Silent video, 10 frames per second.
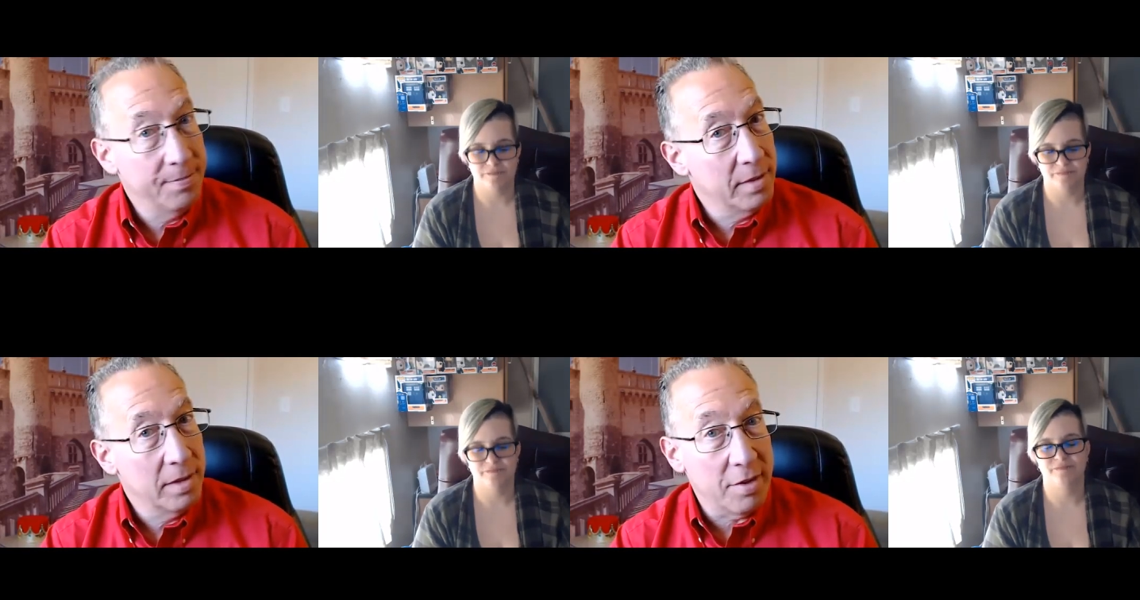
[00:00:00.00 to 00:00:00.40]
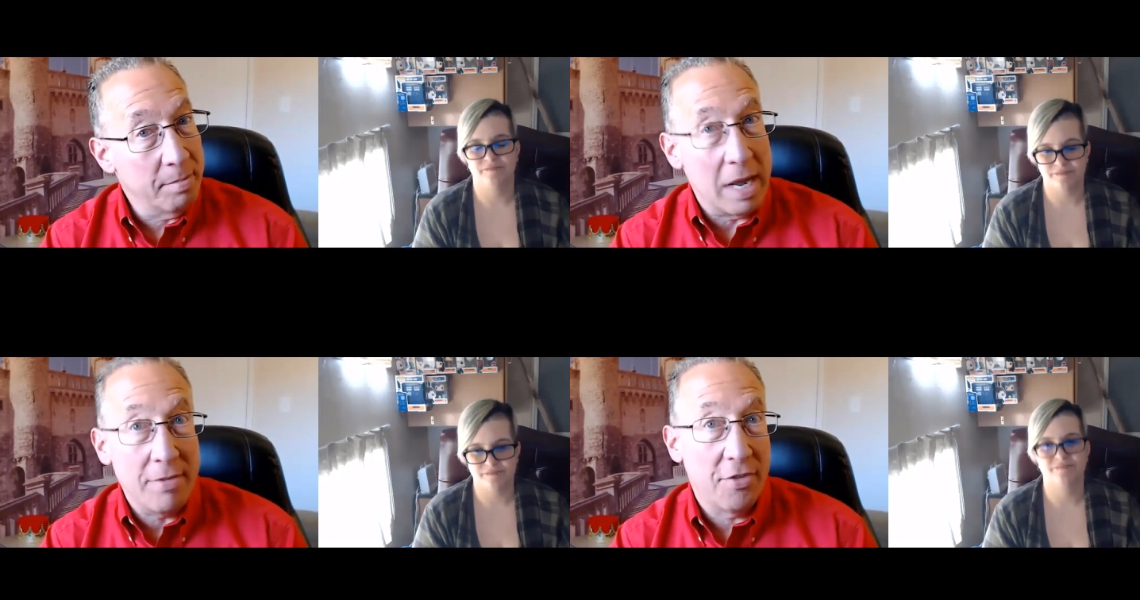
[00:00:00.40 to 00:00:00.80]

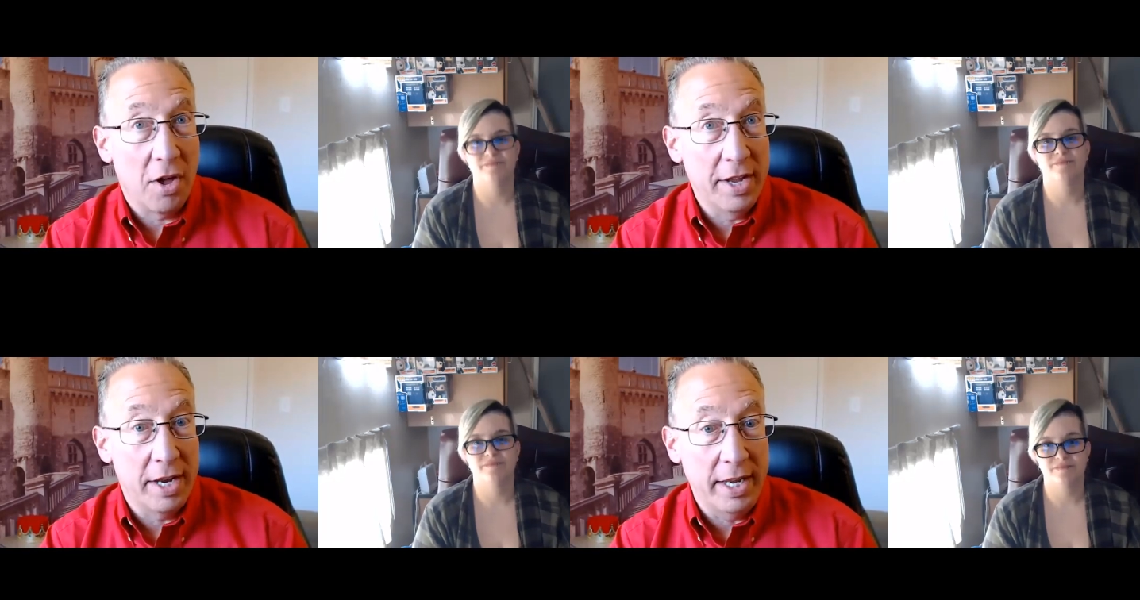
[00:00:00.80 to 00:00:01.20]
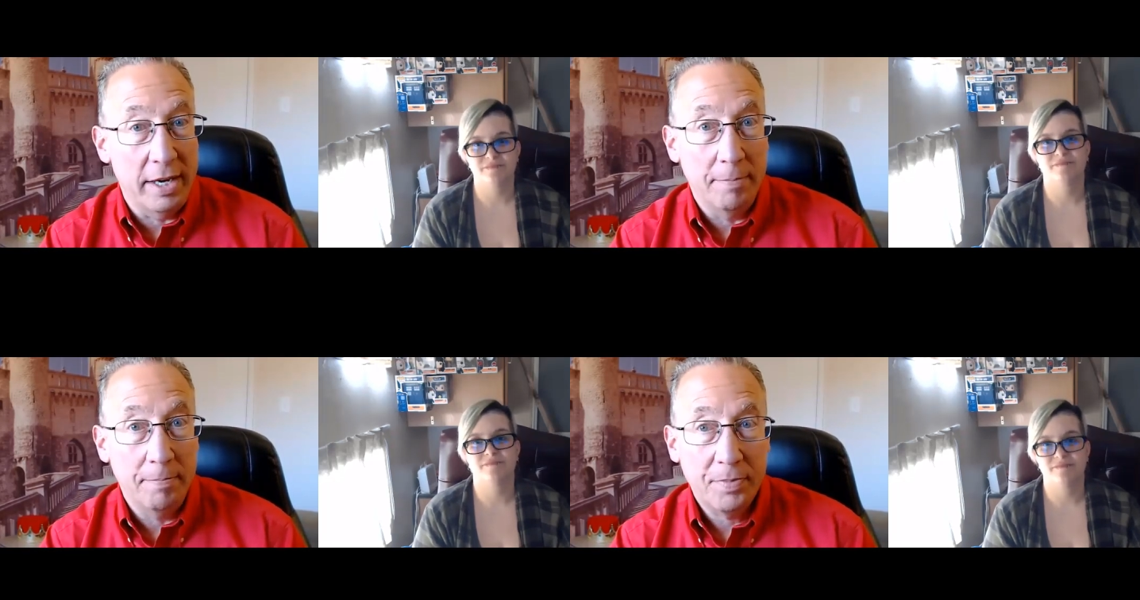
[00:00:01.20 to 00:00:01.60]
Speaker 1: Sometimes that's all you need.
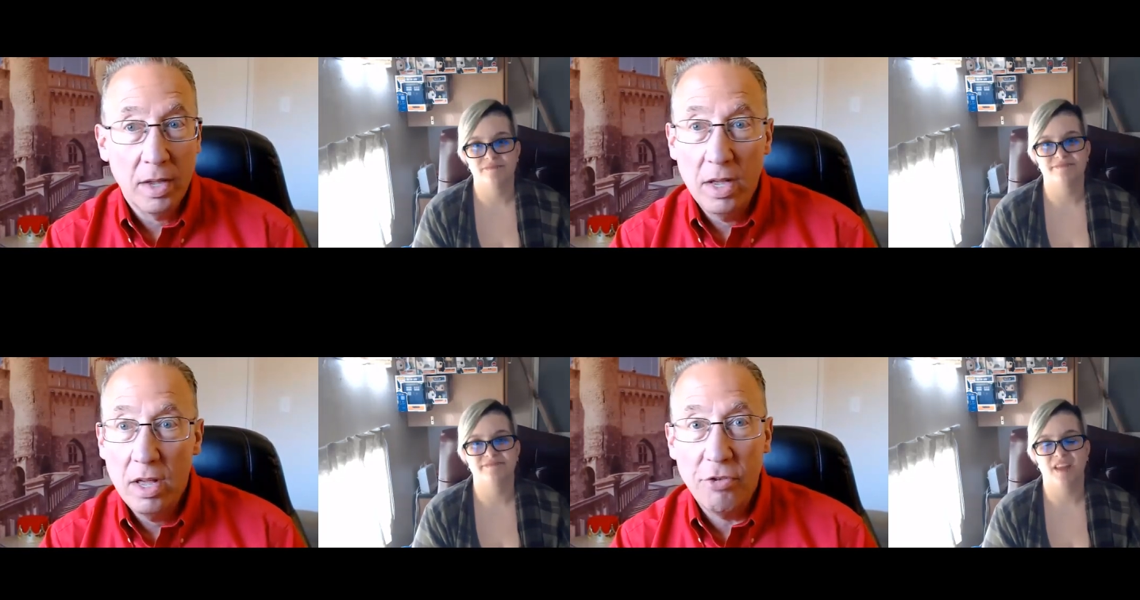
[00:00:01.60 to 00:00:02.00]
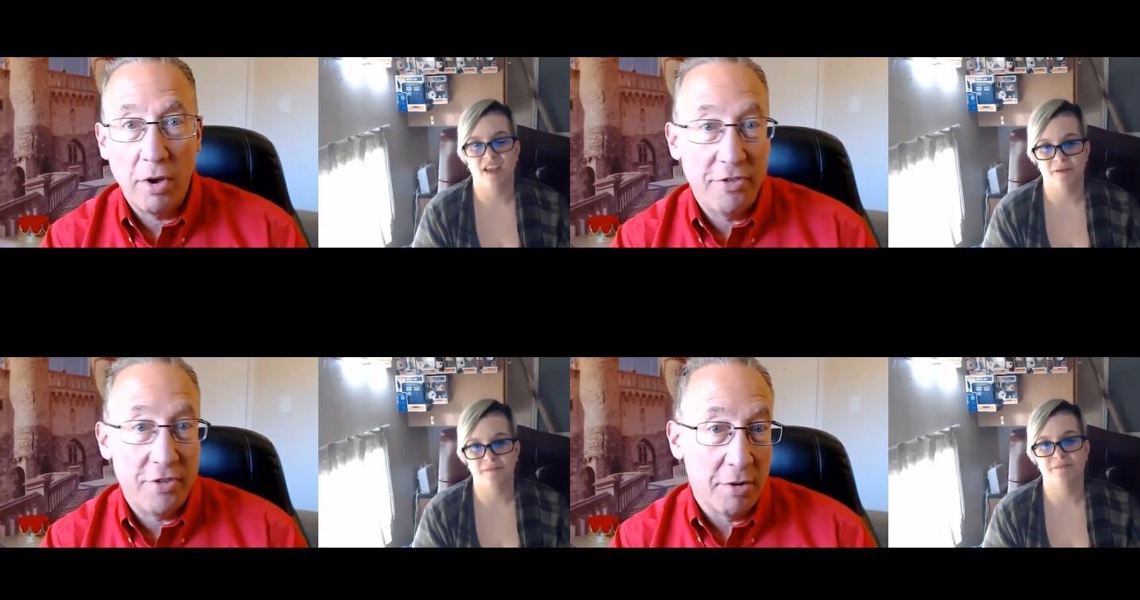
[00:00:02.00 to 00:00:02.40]
So I
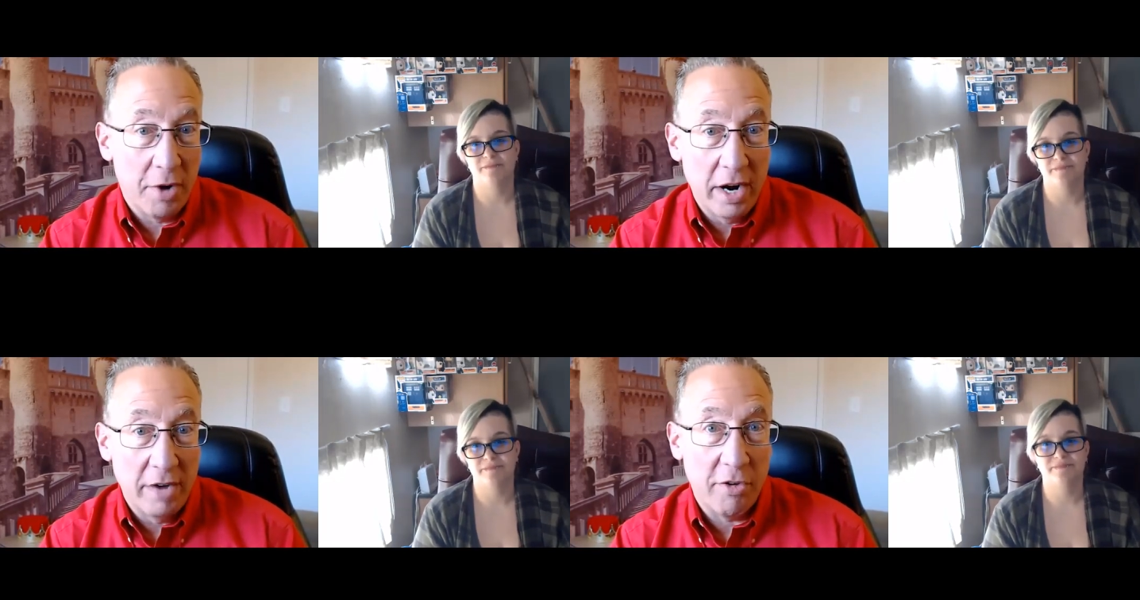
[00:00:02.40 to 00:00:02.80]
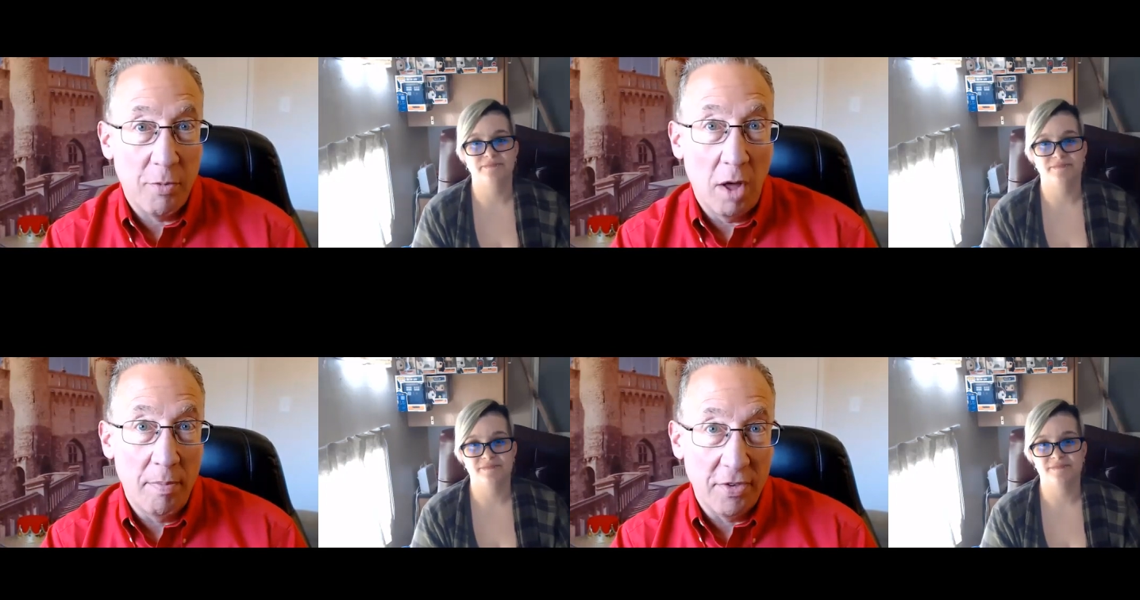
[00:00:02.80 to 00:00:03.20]
started writing for
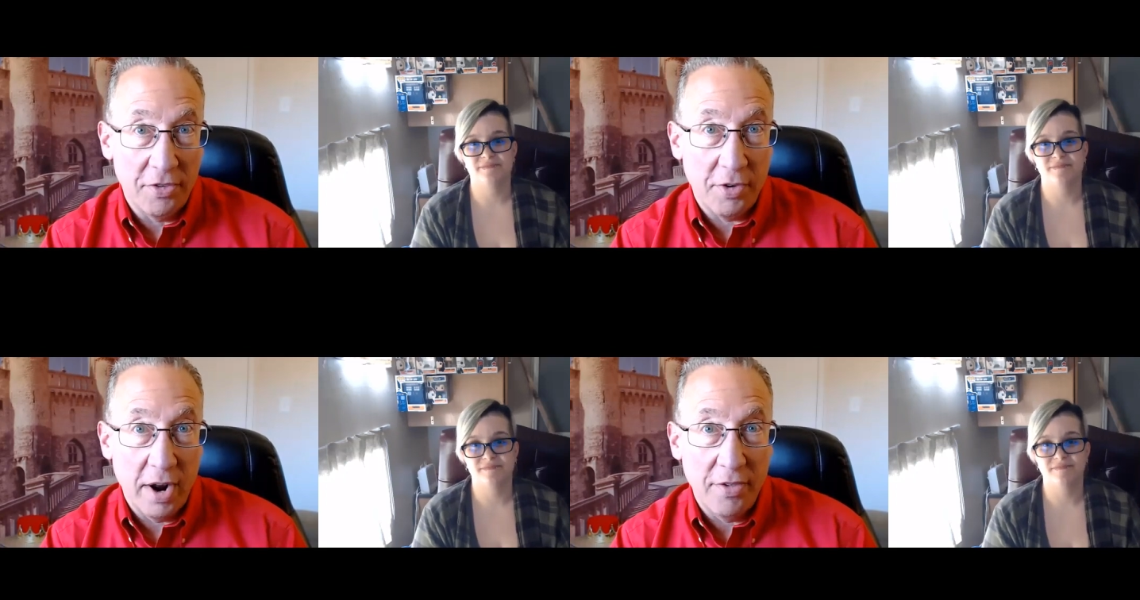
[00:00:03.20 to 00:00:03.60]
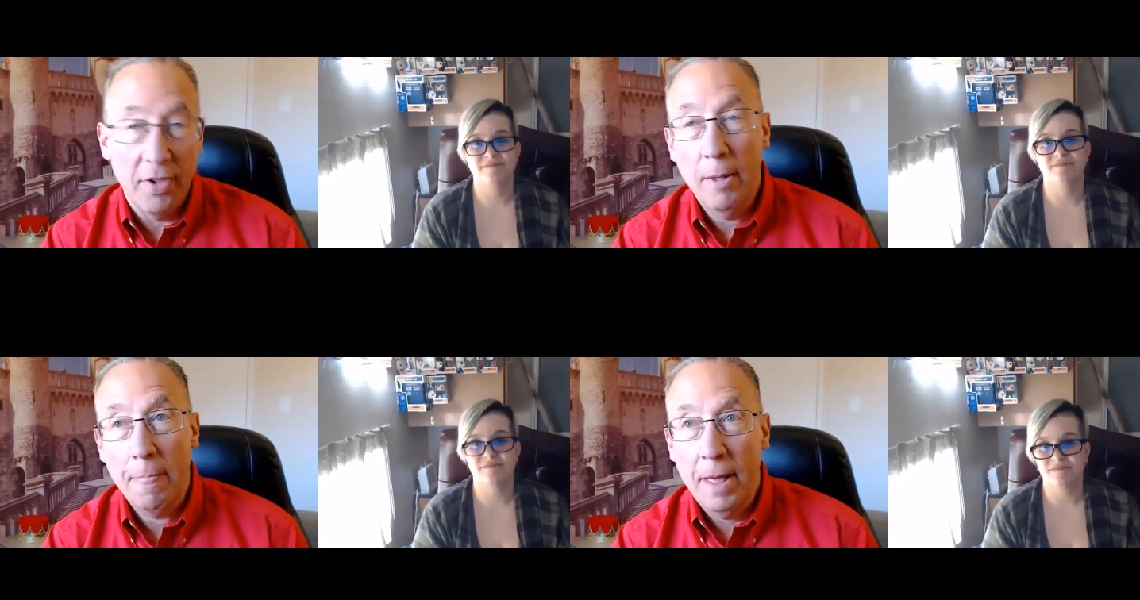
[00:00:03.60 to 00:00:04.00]
Small Business Trends.
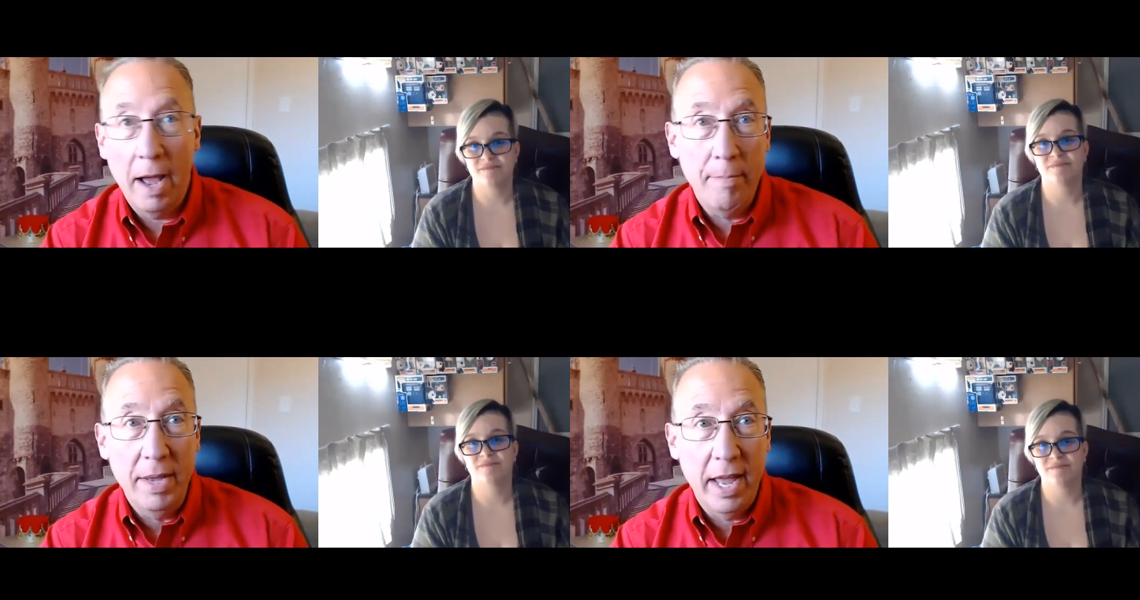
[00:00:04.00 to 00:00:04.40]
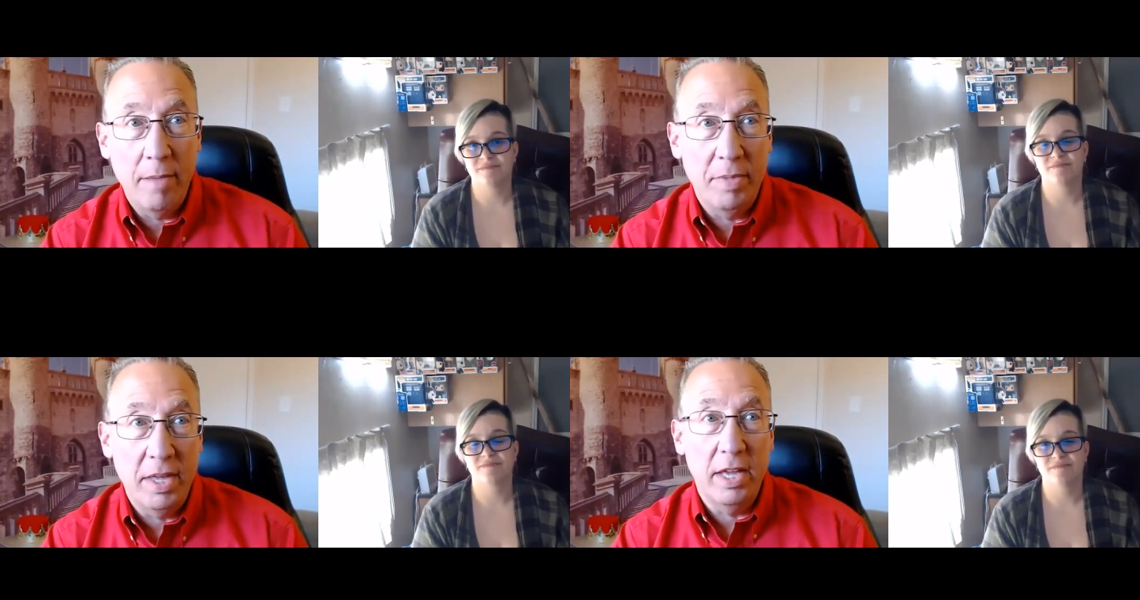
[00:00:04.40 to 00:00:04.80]
I became
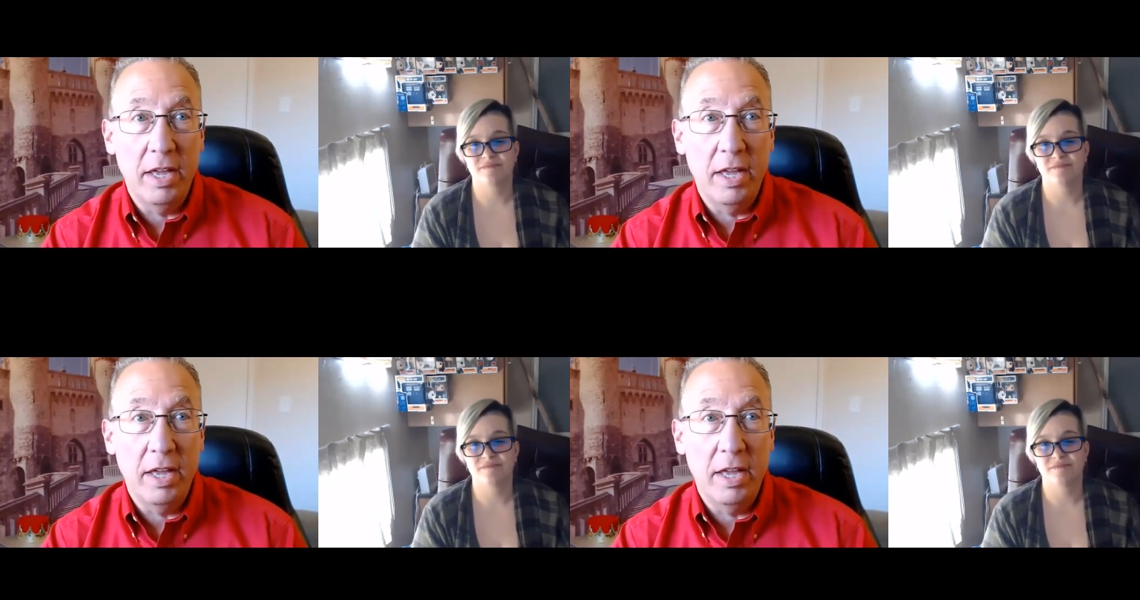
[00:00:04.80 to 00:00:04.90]
the